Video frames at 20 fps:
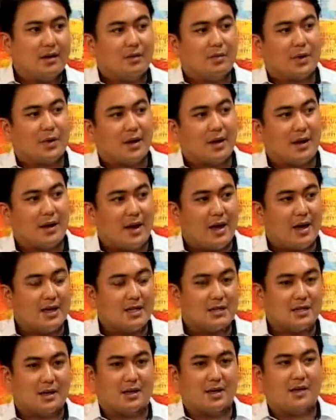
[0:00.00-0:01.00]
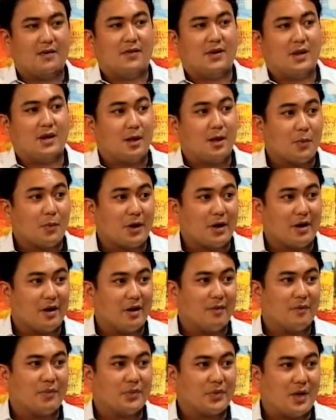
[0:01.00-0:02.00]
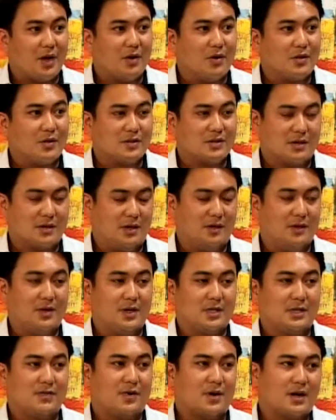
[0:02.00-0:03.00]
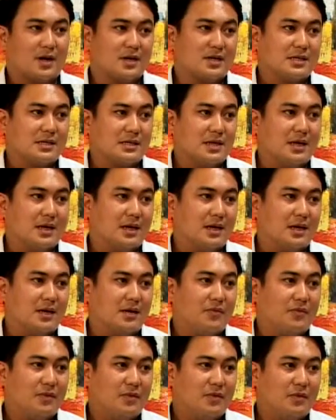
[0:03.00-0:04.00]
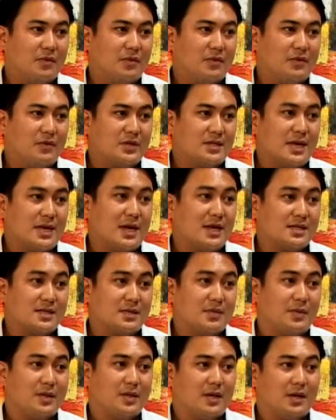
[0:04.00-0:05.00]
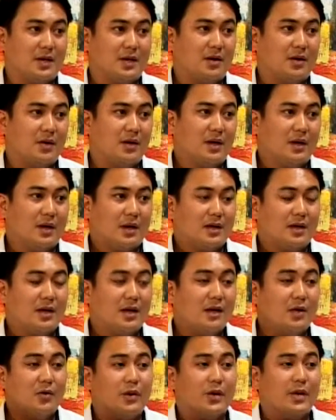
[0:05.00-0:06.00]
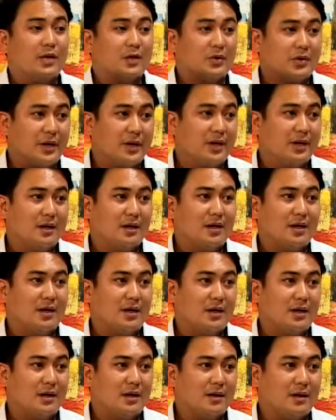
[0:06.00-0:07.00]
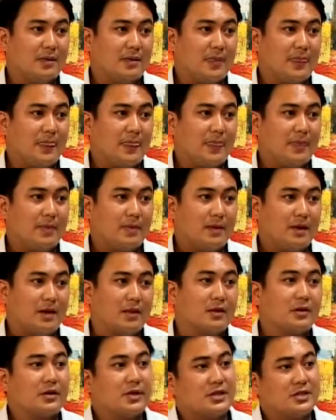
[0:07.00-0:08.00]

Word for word: barangays and even neighboring towns, even as far as Visayas and Mindanao. They and train wow. the other okay.